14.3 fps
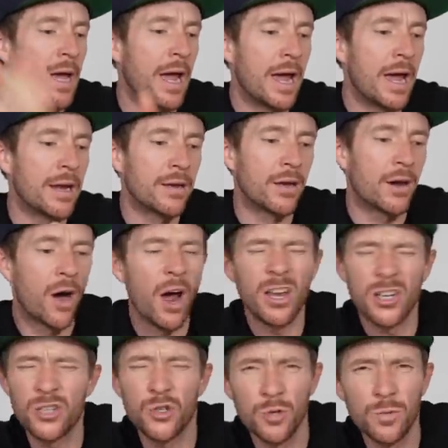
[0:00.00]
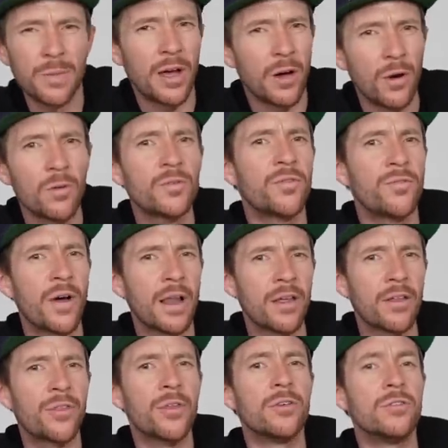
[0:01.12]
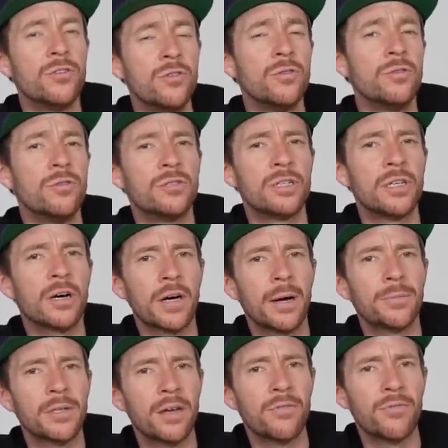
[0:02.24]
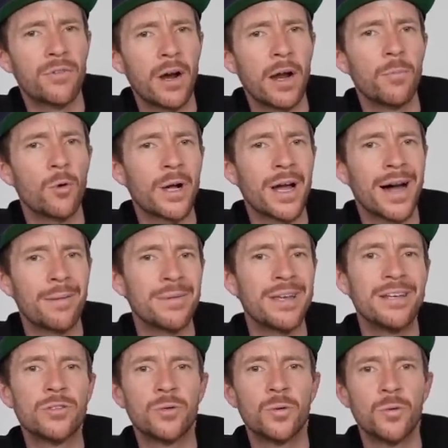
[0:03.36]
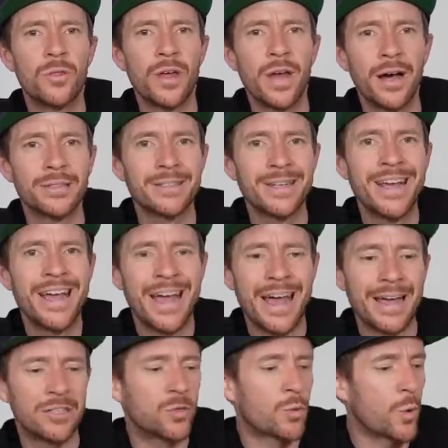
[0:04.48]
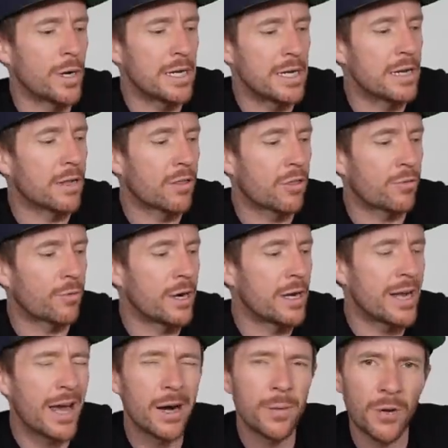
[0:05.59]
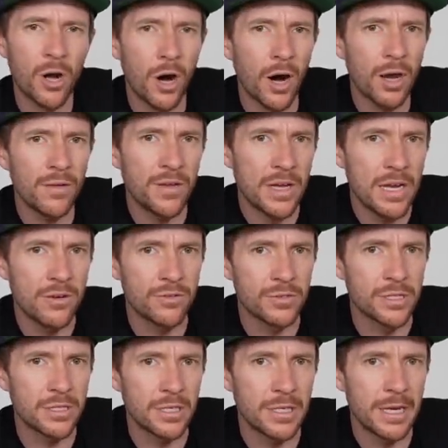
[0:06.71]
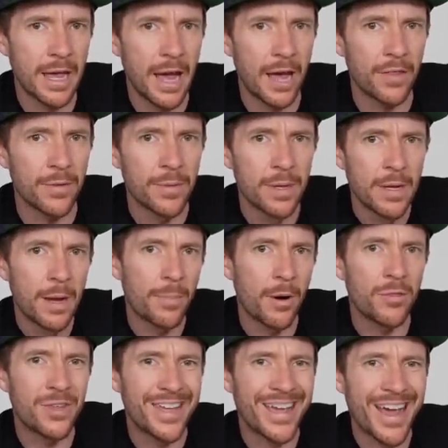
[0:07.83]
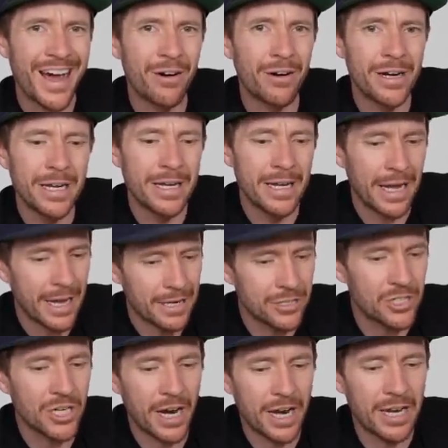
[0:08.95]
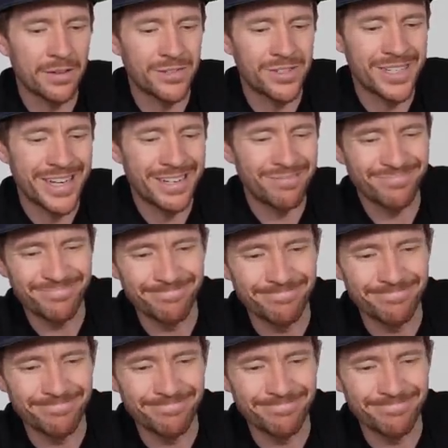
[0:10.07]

And I assume the Elves Falath new UCI updated frame will come in 2023. And I'm kind of interested now that both Gary and Jay have said,